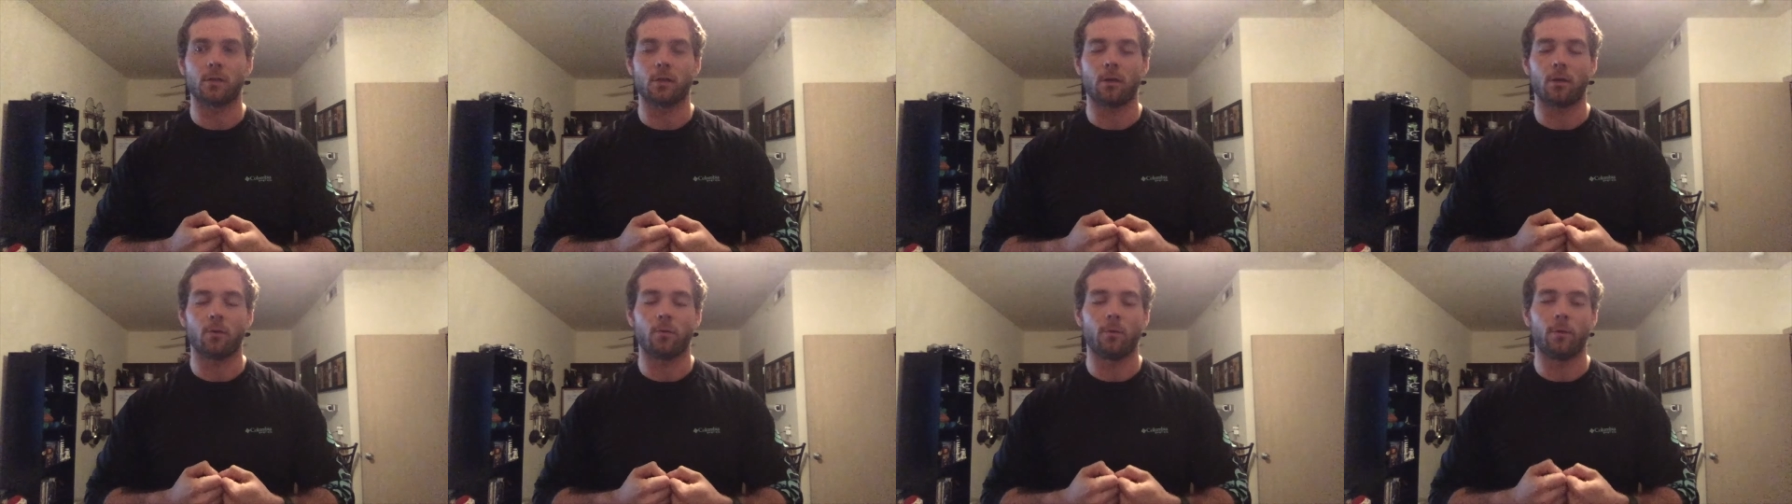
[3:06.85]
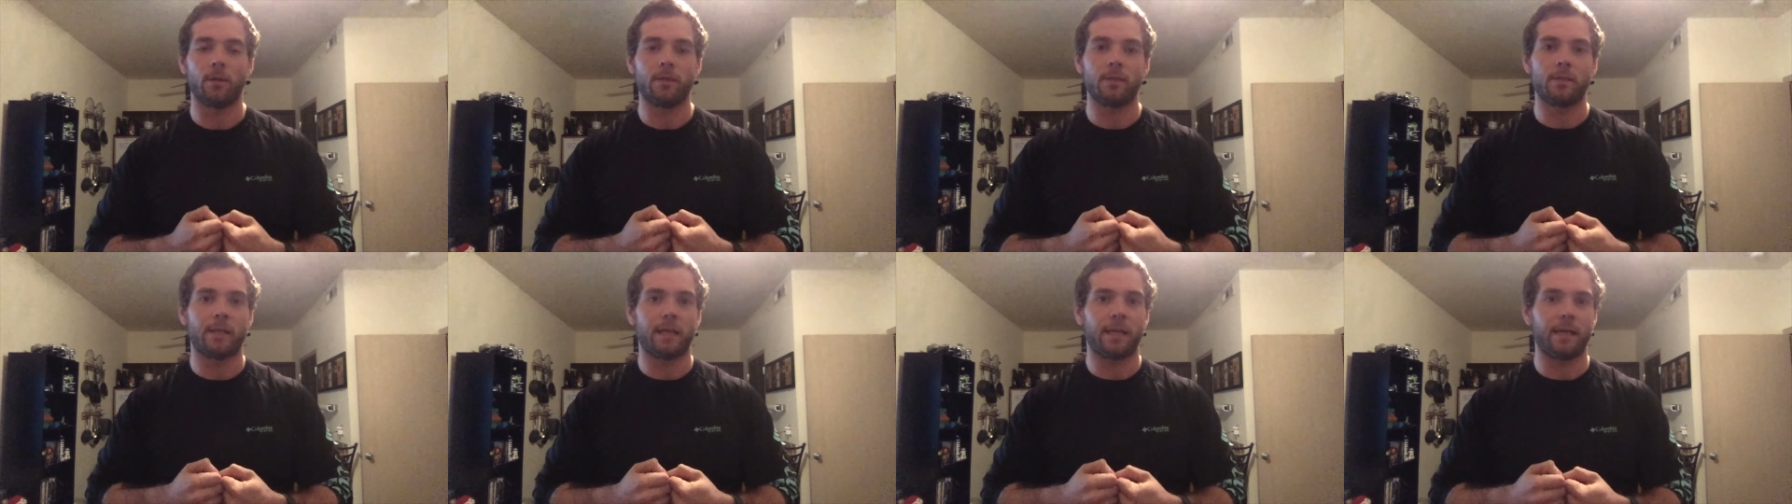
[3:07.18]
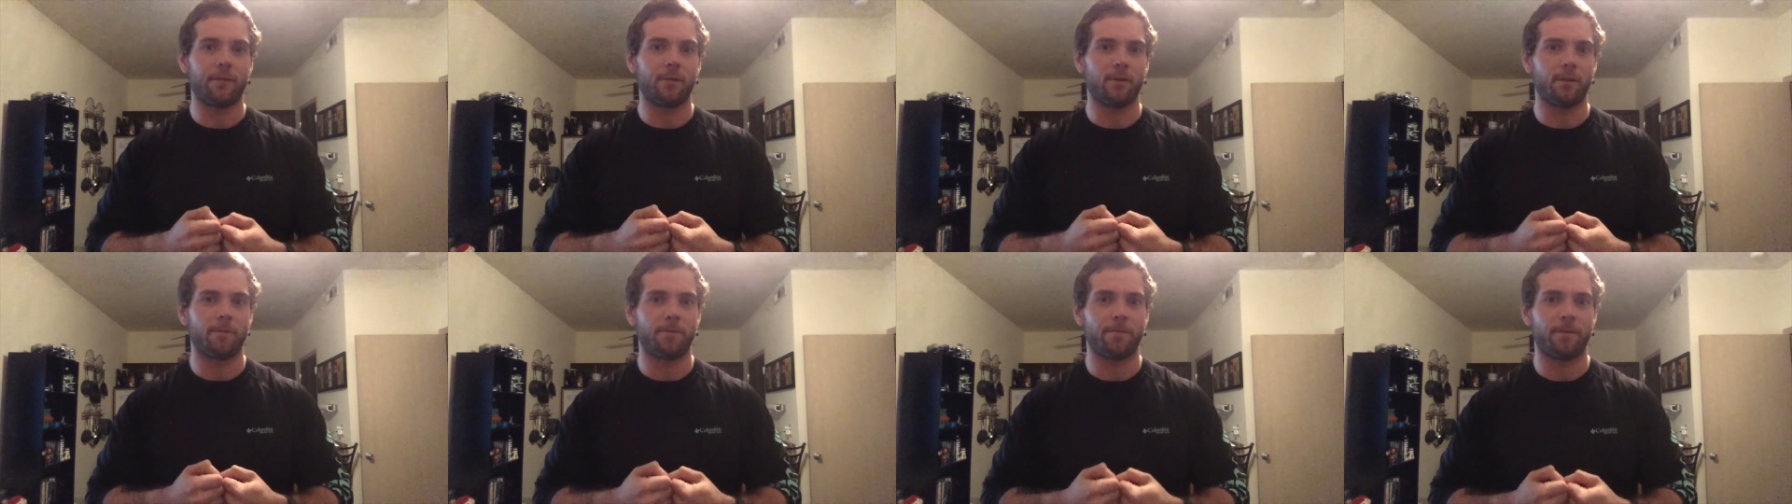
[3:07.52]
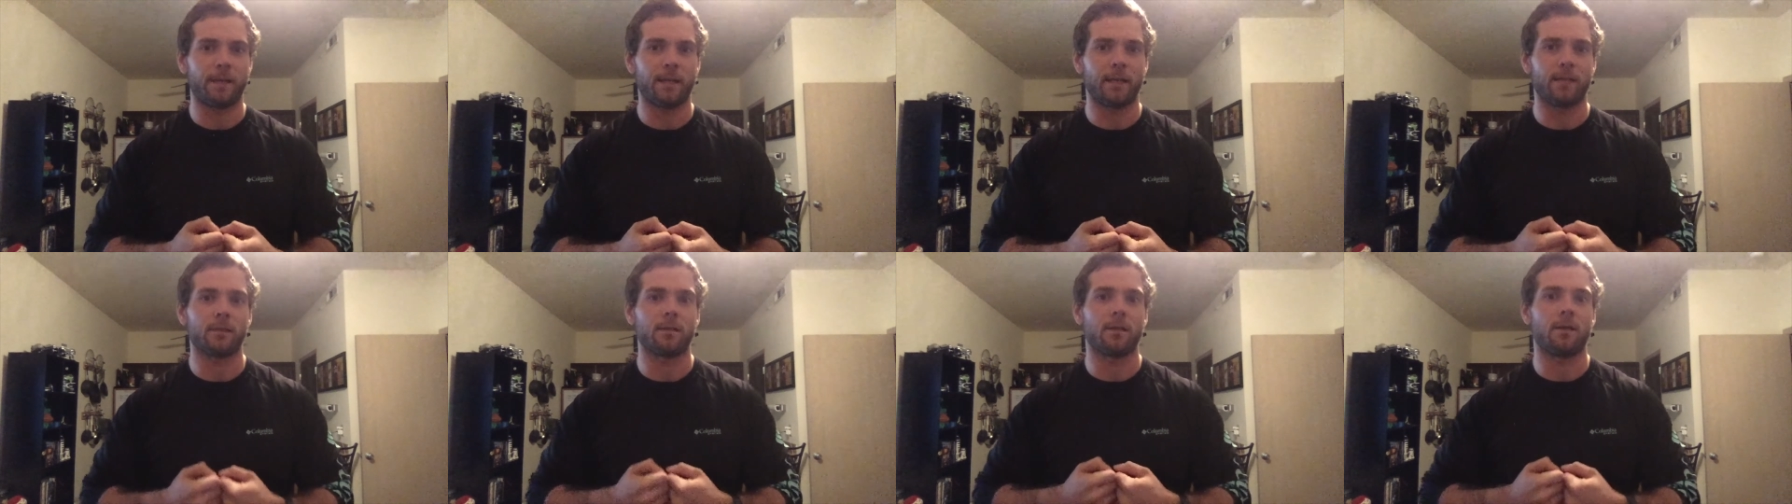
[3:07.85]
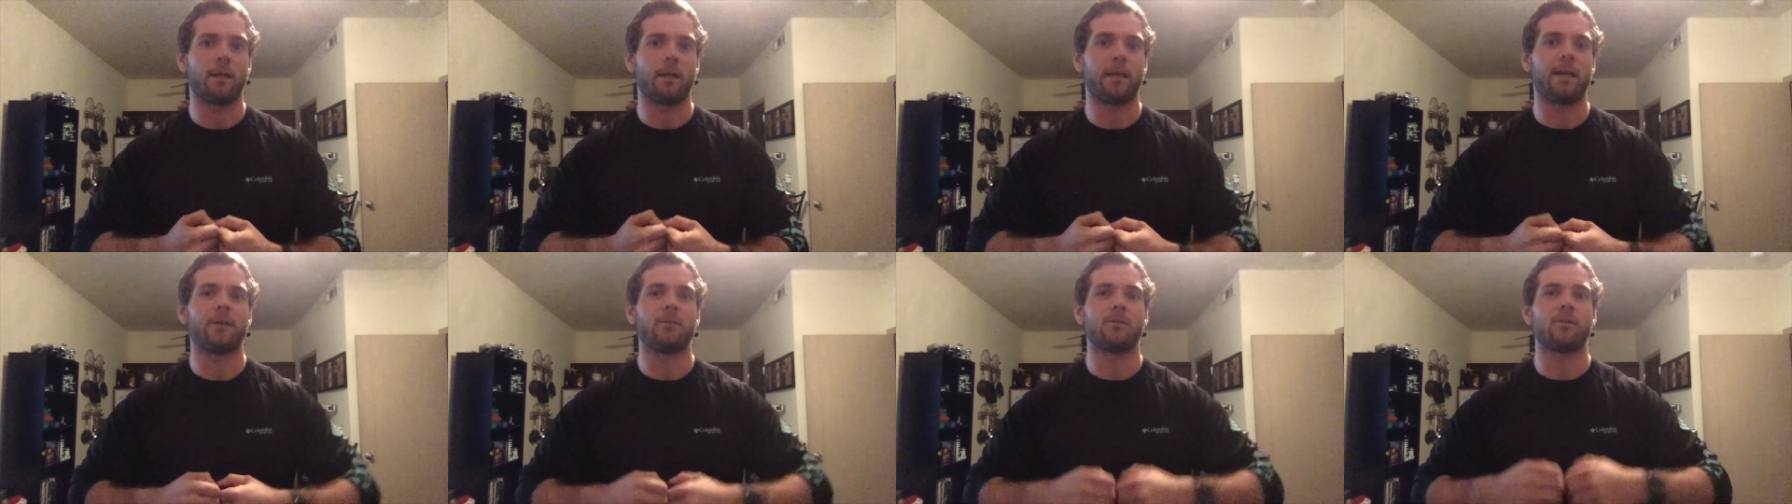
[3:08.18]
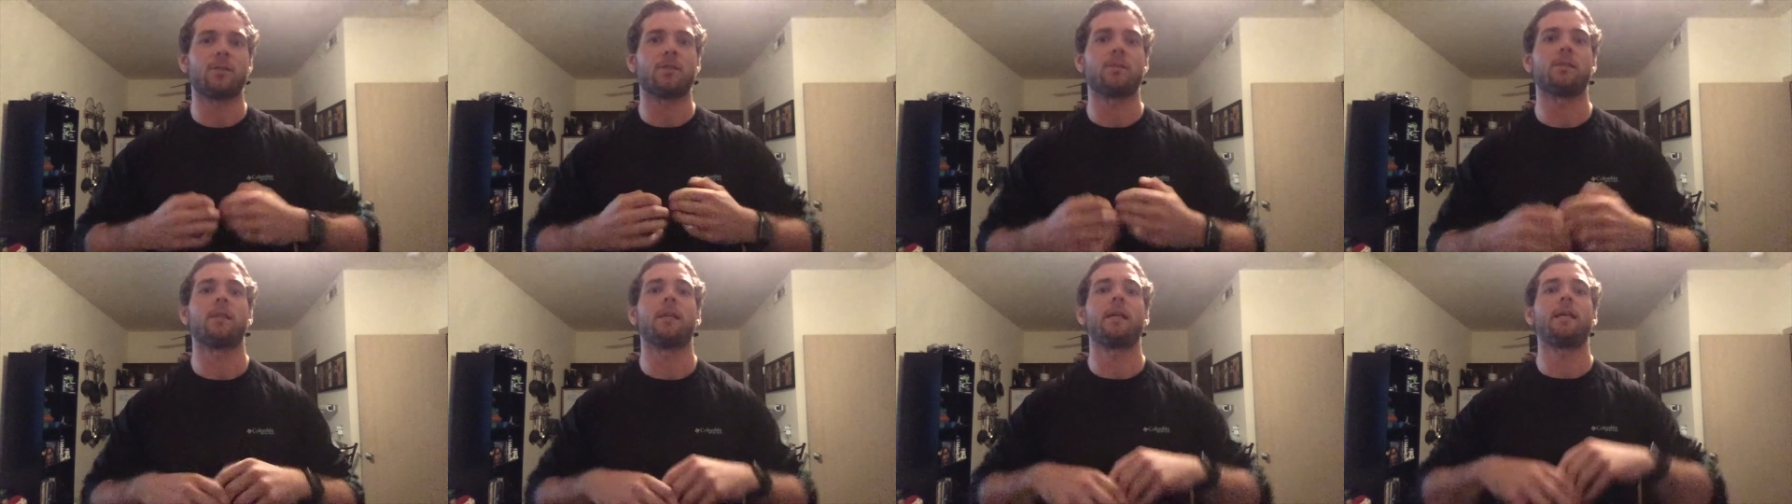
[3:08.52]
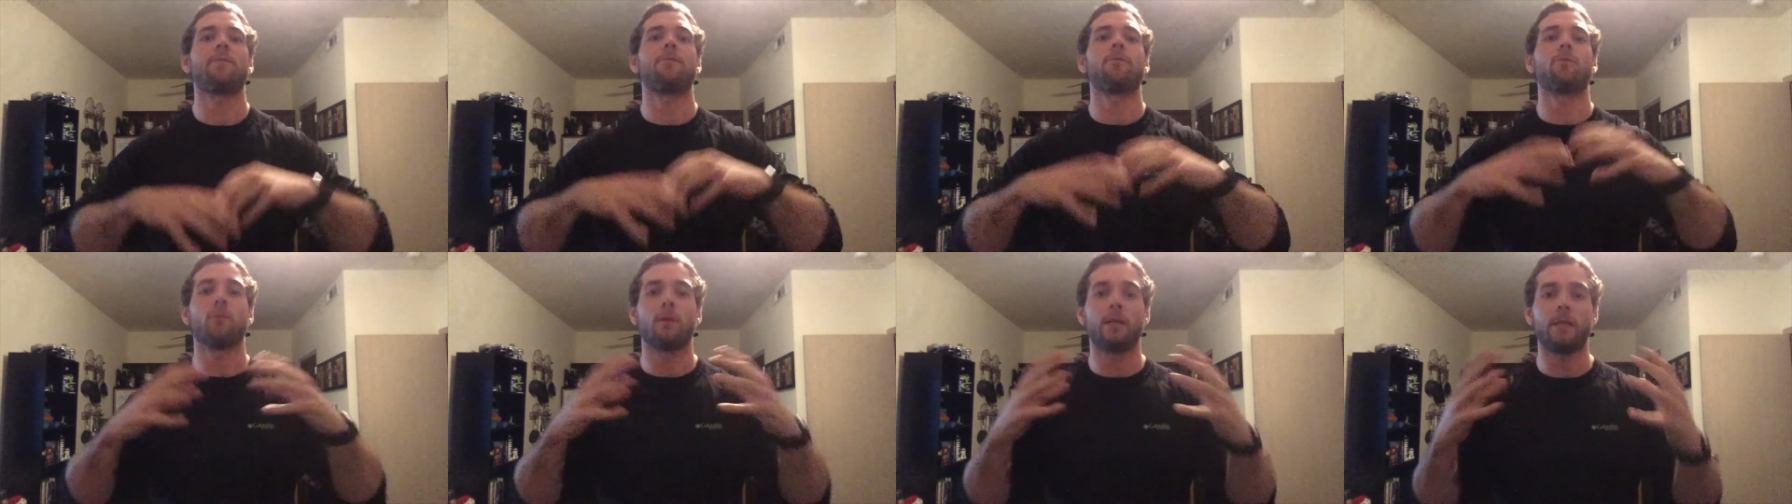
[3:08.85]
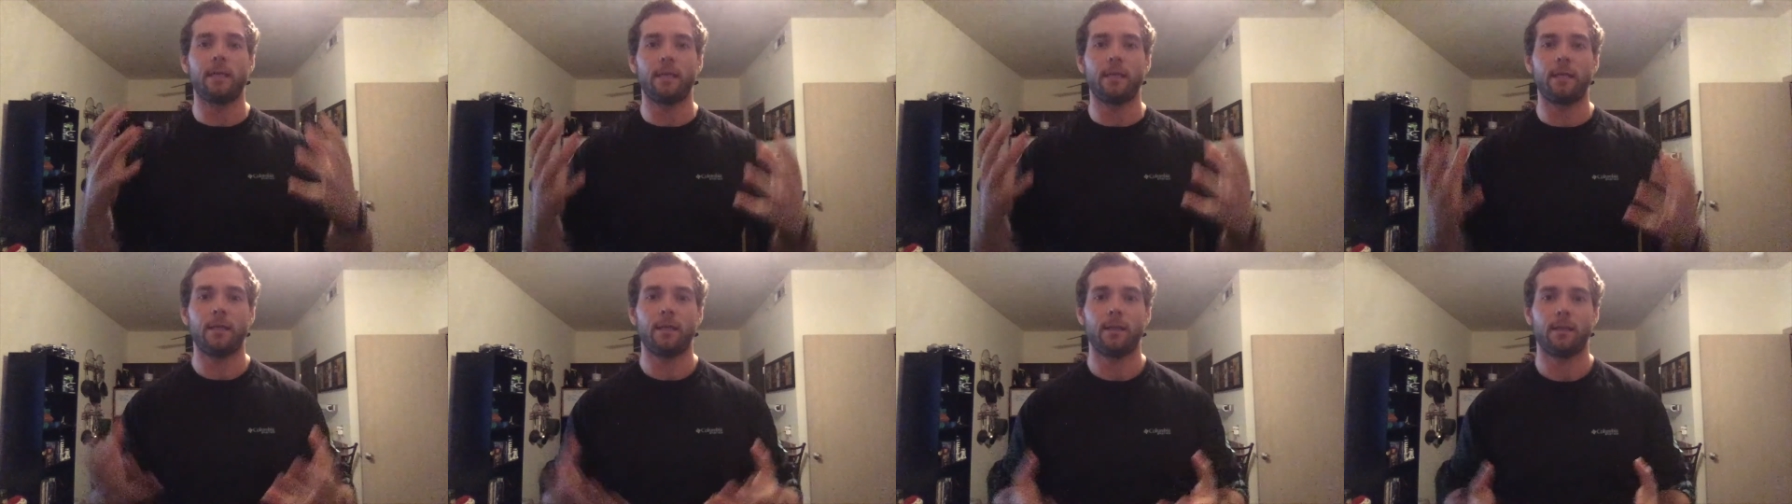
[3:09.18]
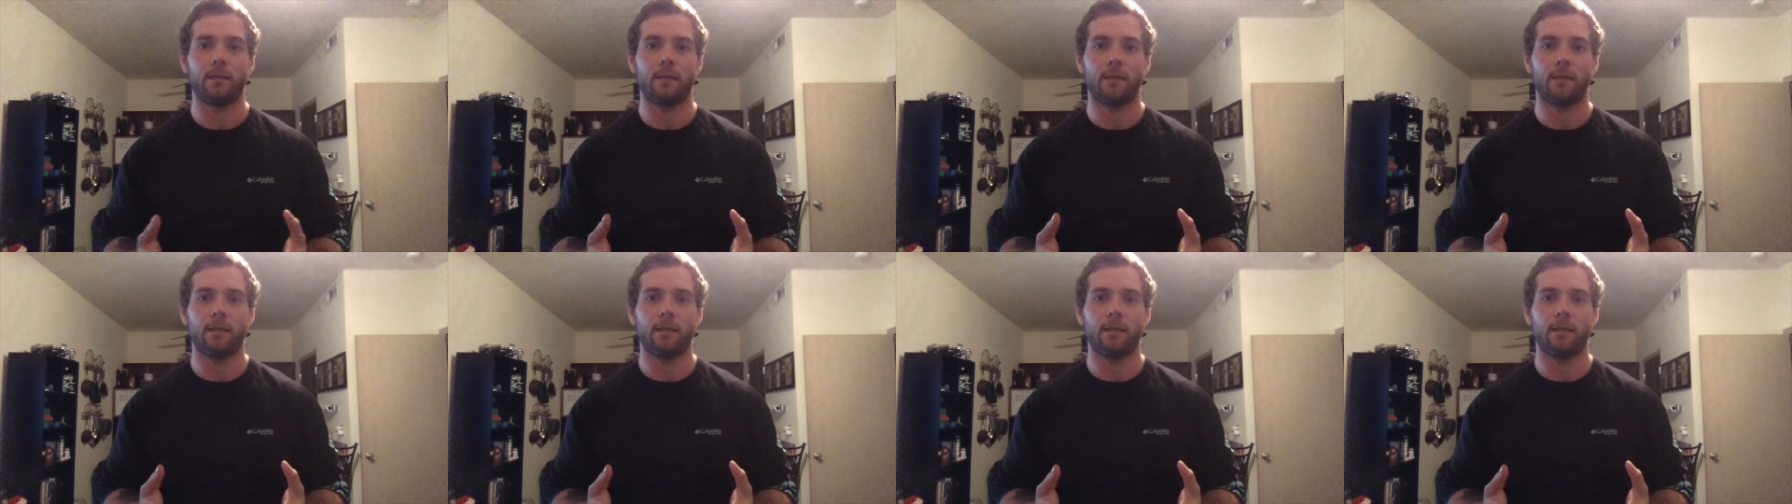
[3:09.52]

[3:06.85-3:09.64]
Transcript: are going to have an effect on how slavery